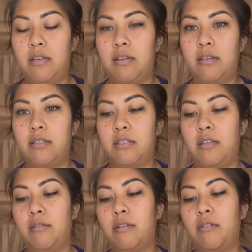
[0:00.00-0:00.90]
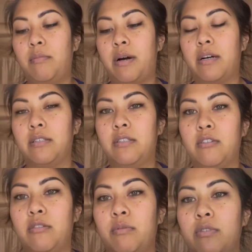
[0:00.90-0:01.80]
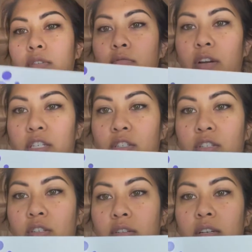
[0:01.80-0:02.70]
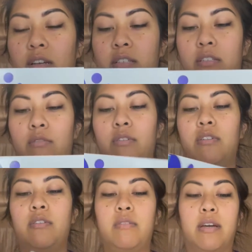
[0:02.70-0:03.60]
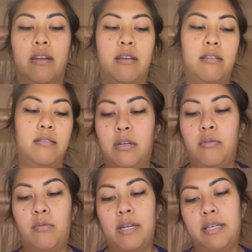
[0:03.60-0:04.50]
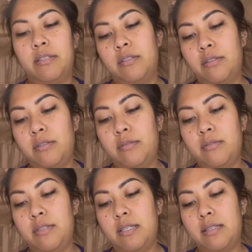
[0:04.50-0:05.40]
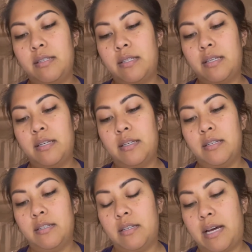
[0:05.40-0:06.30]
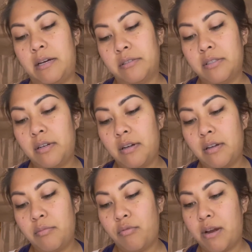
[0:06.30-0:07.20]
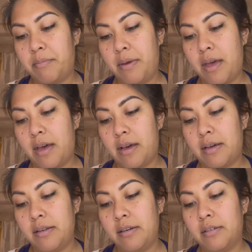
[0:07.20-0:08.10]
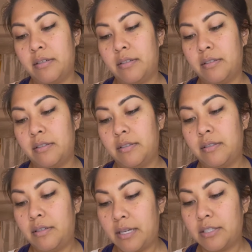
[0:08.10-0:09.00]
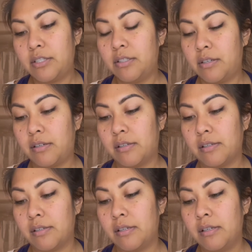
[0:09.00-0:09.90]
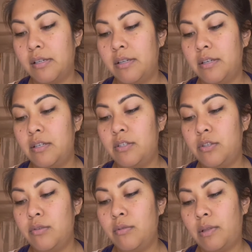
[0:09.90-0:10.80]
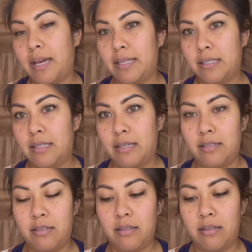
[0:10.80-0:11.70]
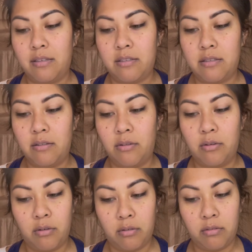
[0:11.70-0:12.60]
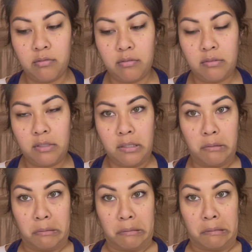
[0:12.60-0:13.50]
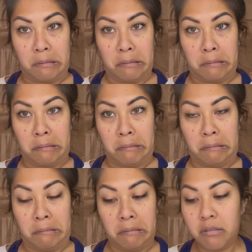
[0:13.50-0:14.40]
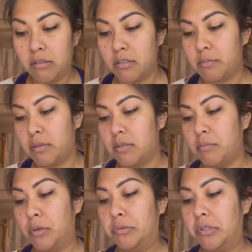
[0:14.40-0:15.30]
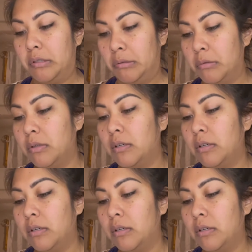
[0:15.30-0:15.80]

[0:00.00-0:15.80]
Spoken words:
it's a cute little box. You're supposed to register it as soon as you get it. What includes in this kit is alcohol prep pad, a collection card, 2 lancets, I think it's the little needle thing that's supposed to poke you,